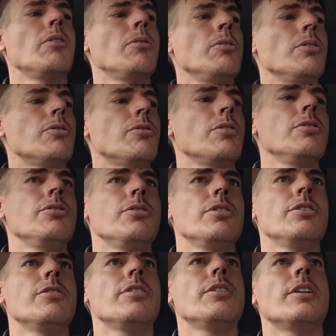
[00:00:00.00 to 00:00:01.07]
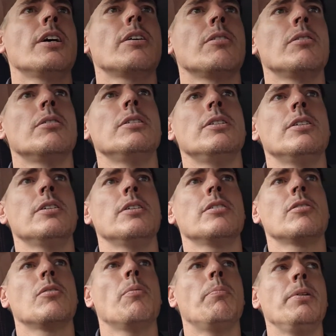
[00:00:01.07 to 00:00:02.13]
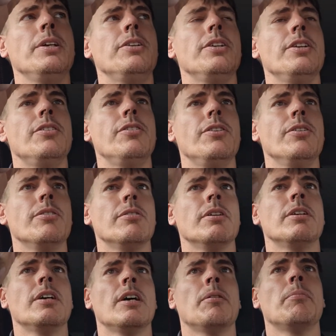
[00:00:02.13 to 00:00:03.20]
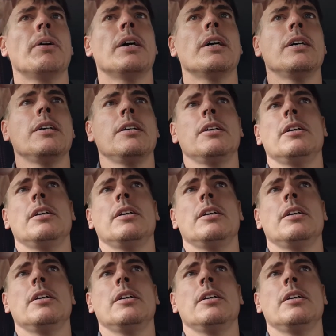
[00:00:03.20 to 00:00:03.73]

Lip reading: your solution is integral in the complete ECU, and thereby